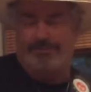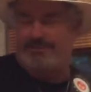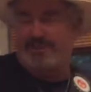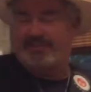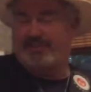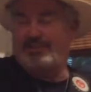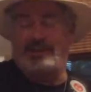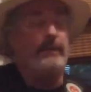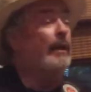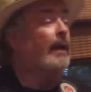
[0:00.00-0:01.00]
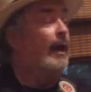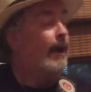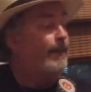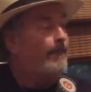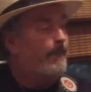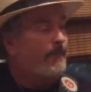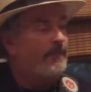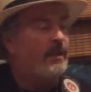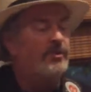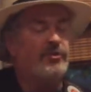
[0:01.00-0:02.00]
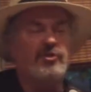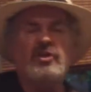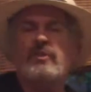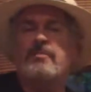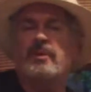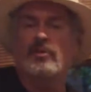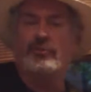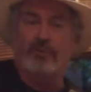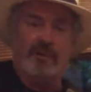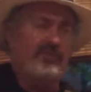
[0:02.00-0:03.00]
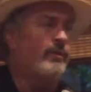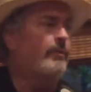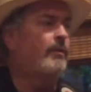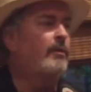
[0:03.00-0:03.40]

sounds like shit. So just hit the middle strings.